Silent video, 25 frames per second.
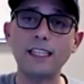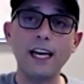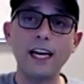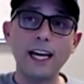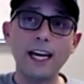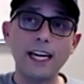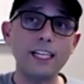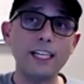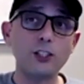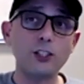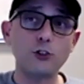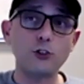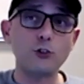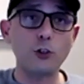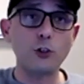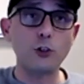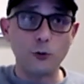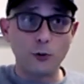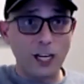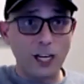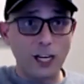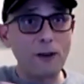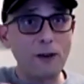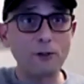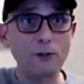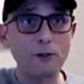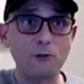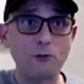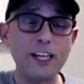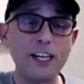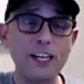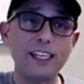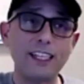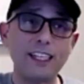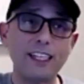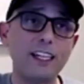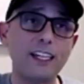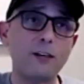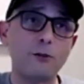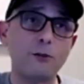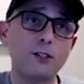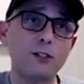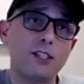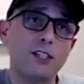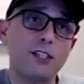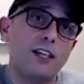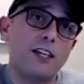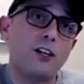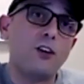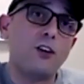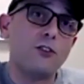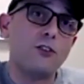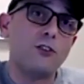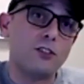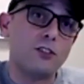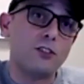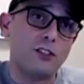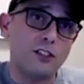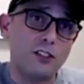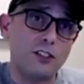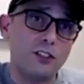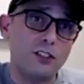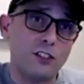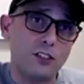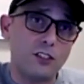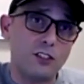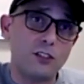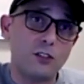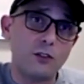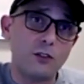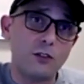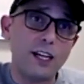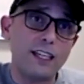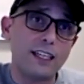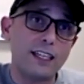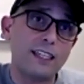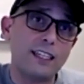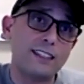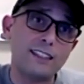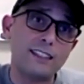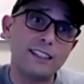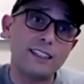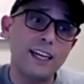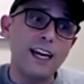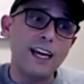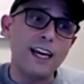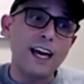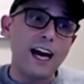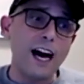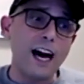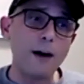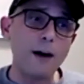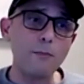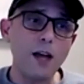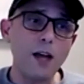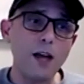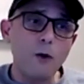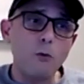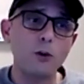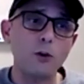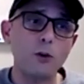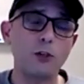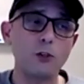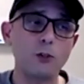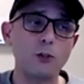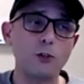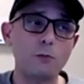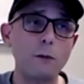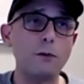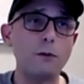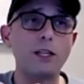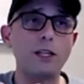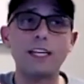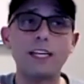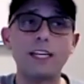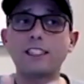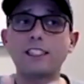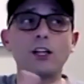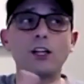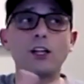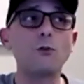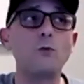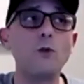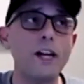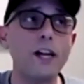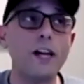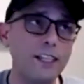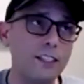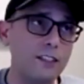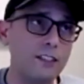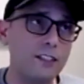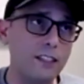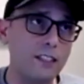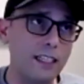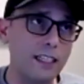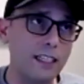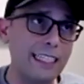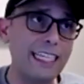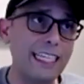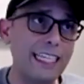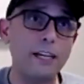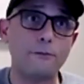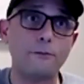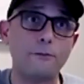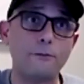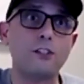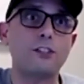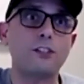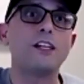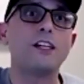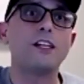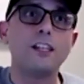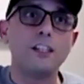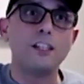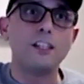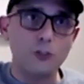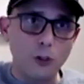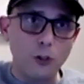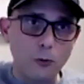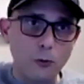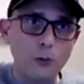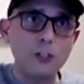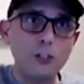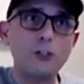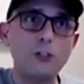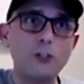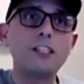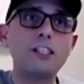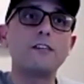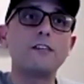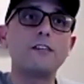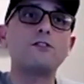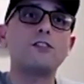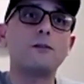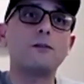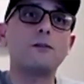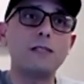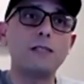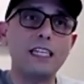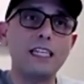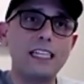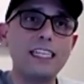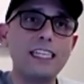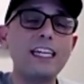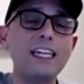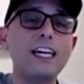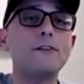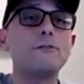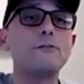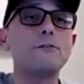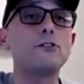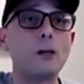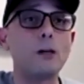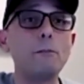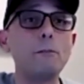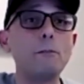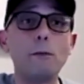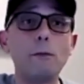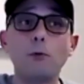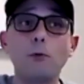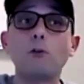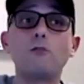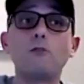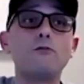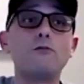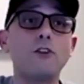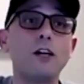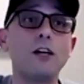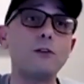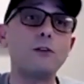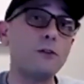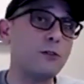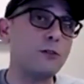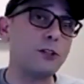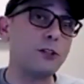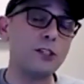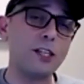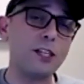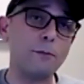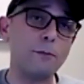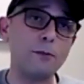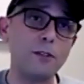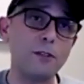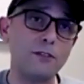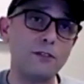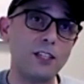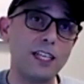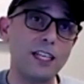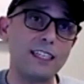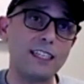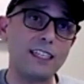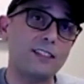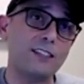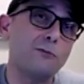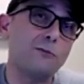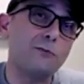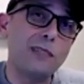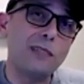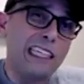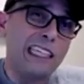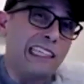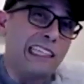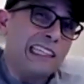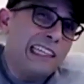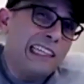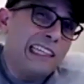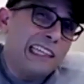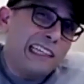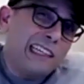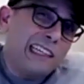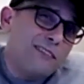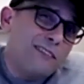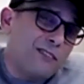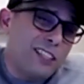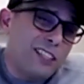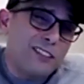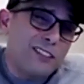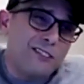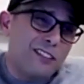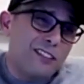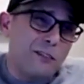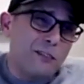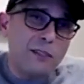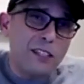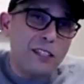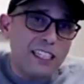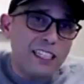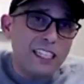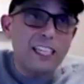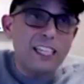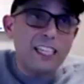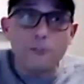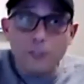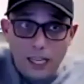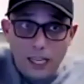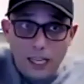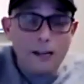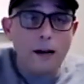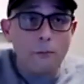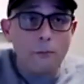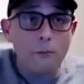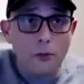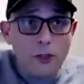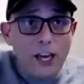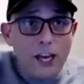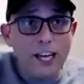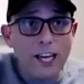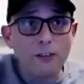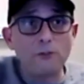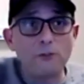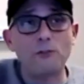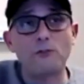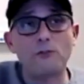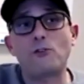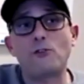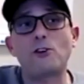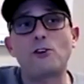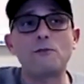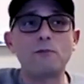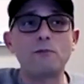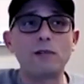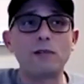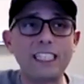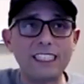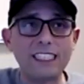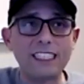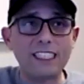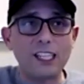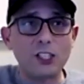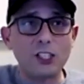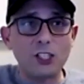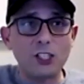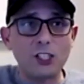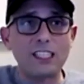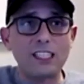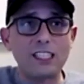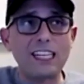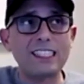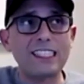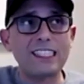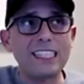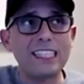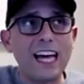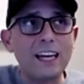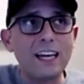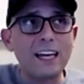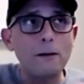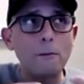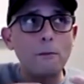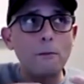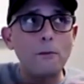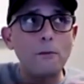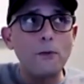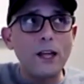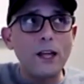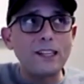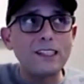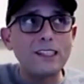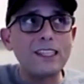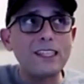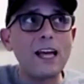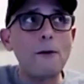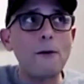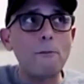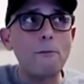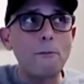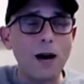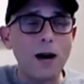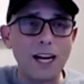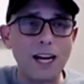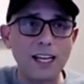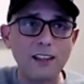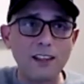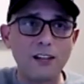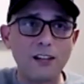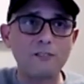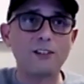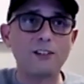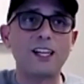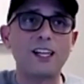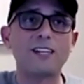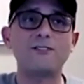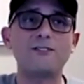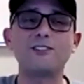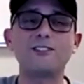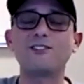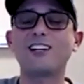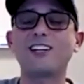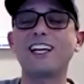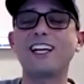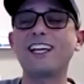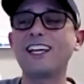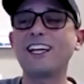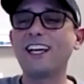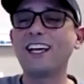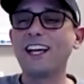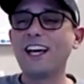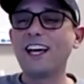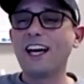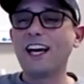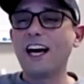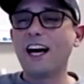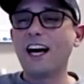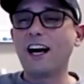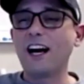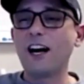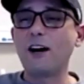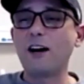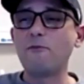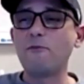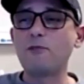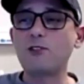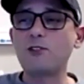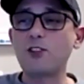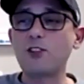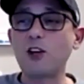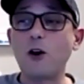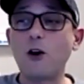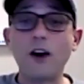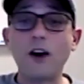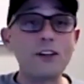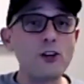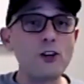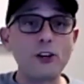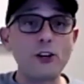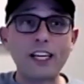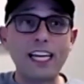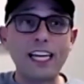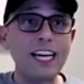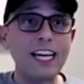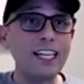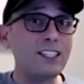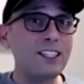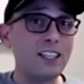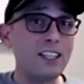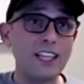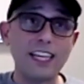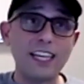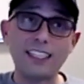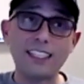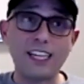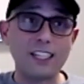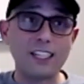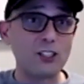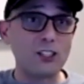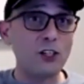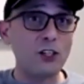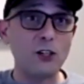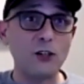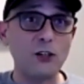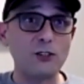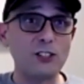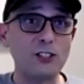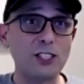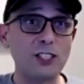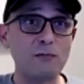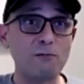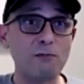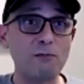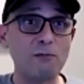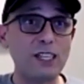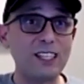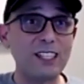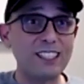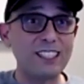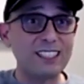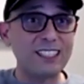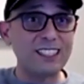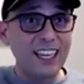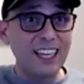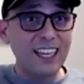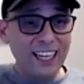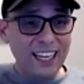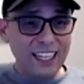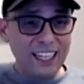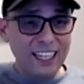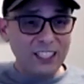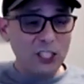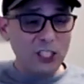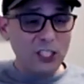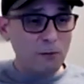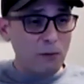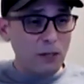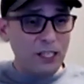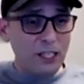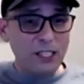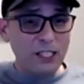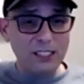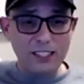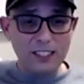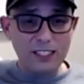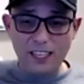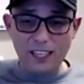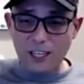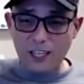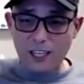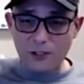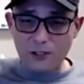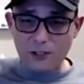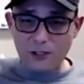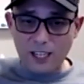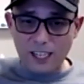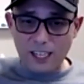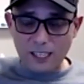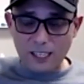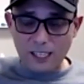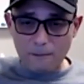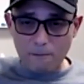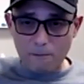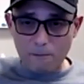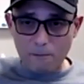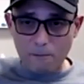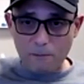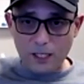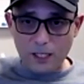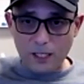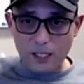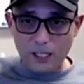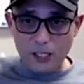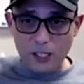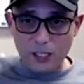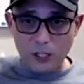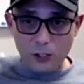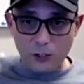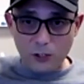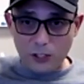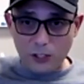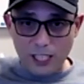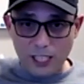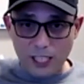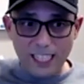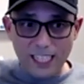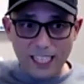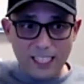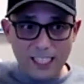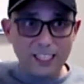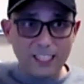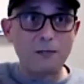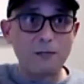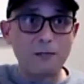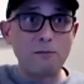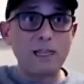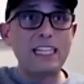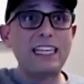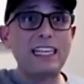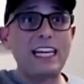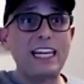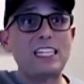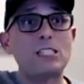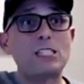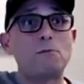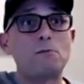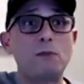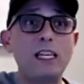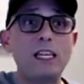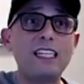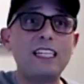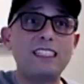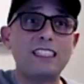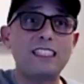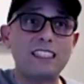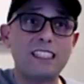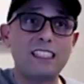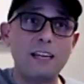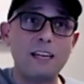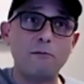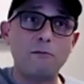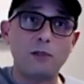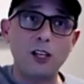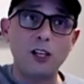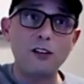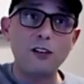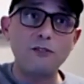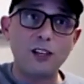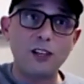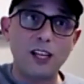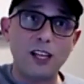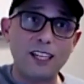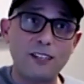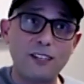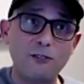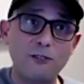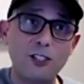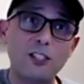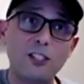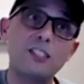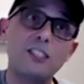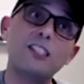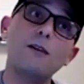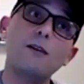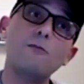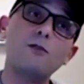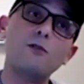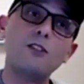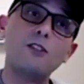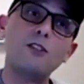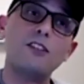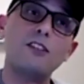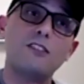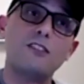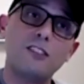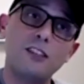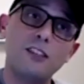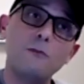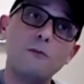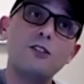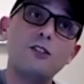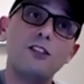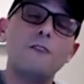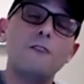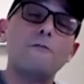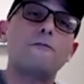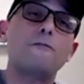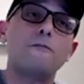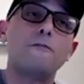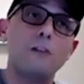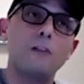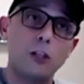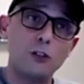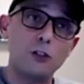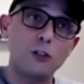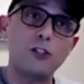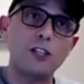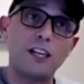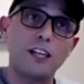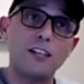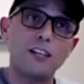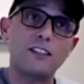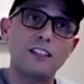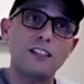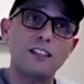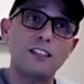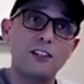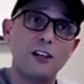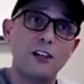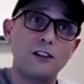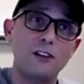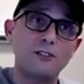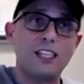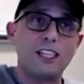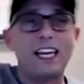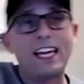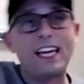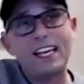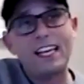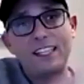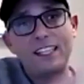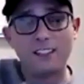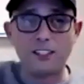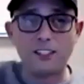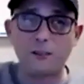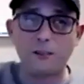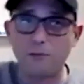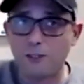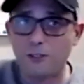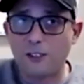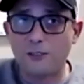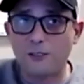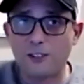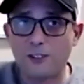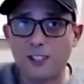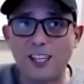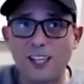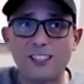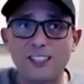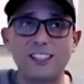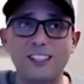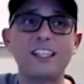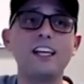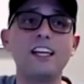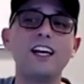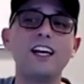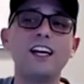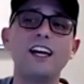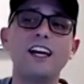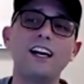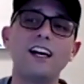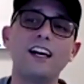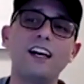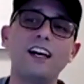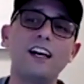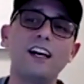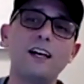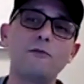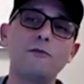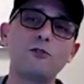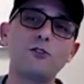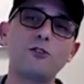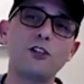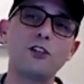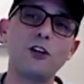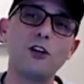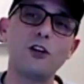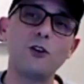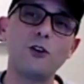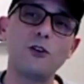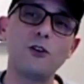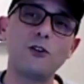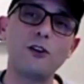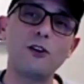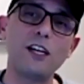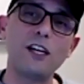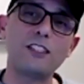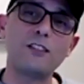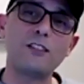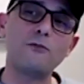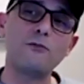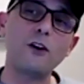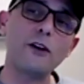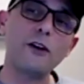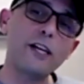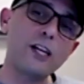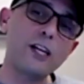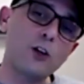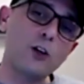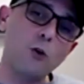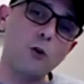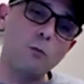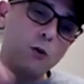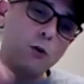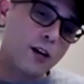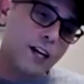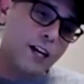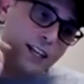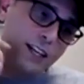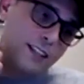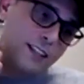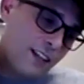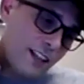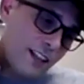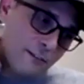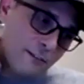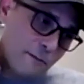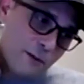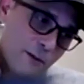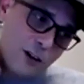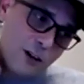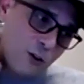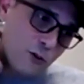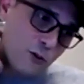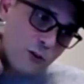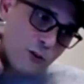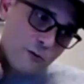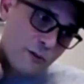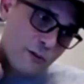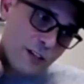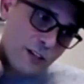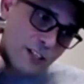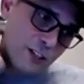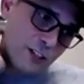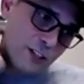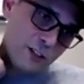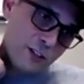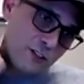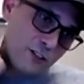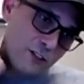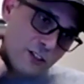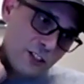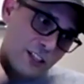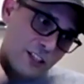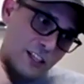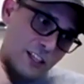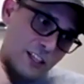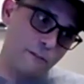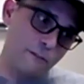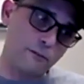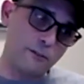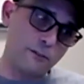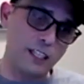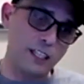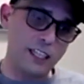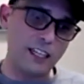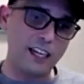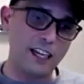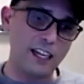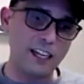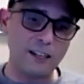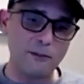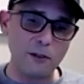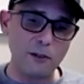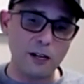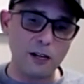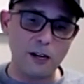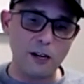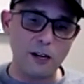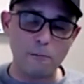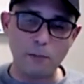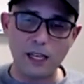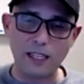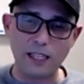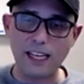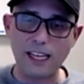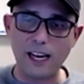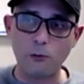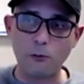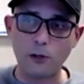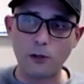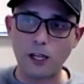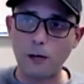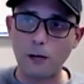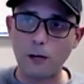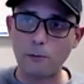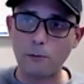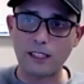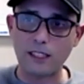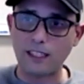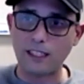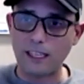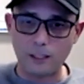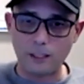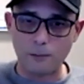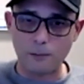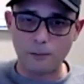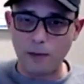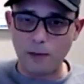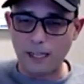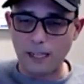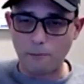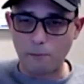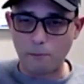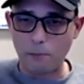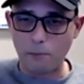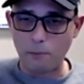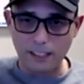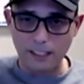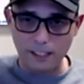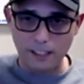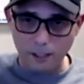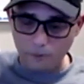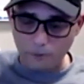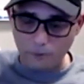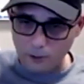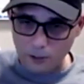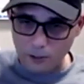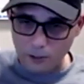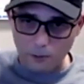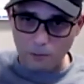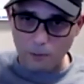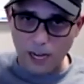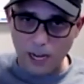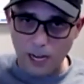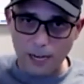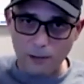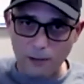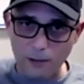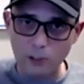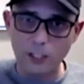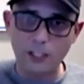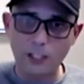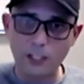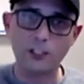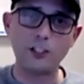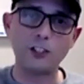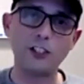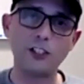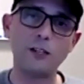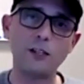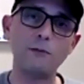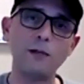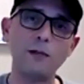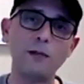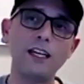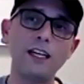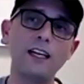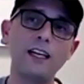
And it's true. When I was reading it, I was like, oh, this, this is great. Like, cause I'm not one of those people. Like another way is uh, gifts. So mm-hmm. when mm. you give somebody a gift, some people are very receptive to that. So me, I'm like, you give me a gift. I, am thankful for it, but it doesn't. That's not a. That's not my love language, right? I relate that. Um, that yeah. So, and your kids are like that too. Just because, just because they're um, your kids doesn't mean they speak the same love language. And some some stuff fills their love tank, and some stuff doesn't. Um, so, it's a very cool book. I tell everybody, all your readers should just definitely um, uh, pick that one up. It's it's made a big difference in my relationship.